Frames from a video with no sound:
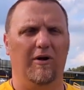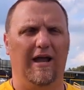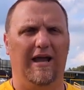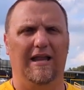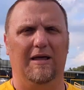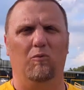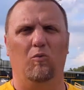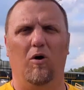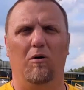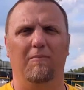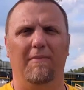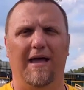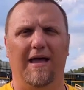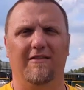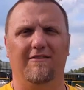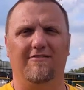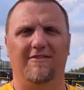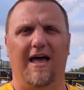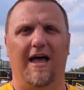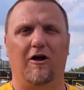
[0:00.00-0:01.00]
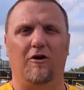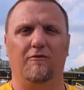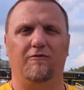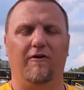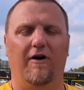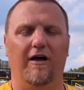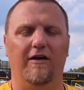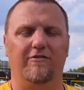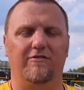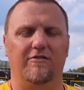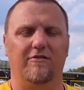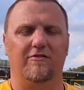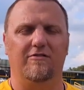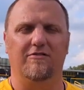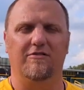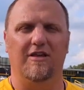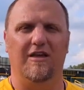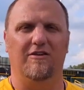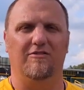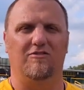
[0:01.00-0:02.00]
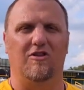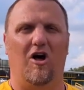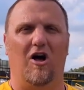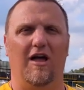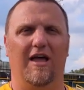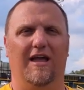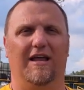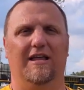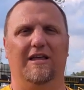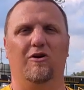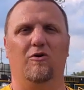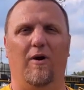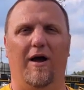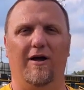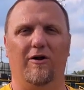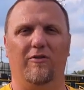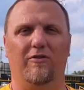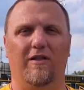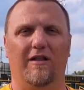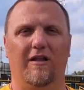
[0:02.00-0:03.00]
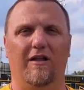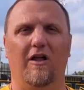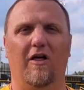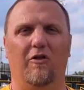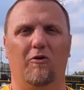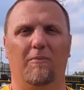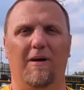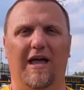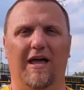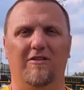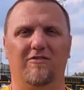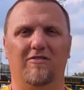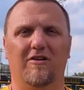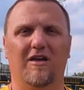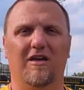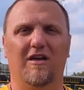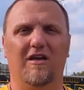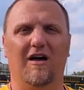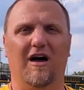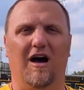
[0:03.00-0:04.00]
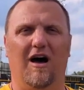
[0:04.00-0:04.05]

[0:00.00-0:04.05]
any one man's sacrifice is not any greater than another man's.